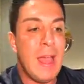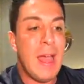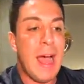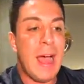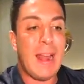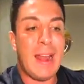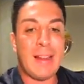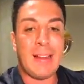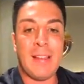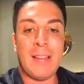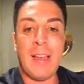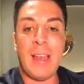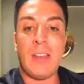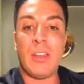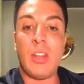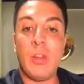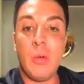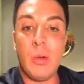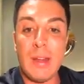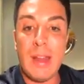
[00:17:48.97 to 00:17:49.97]
I like to say
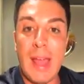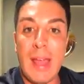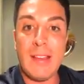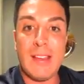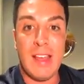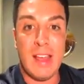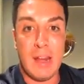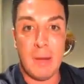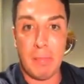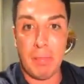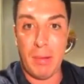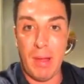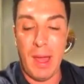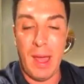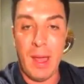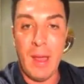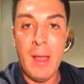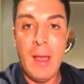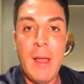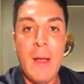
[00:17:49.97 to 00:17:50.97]
two a day, 10 in
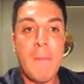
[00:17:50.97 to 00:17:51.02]
play.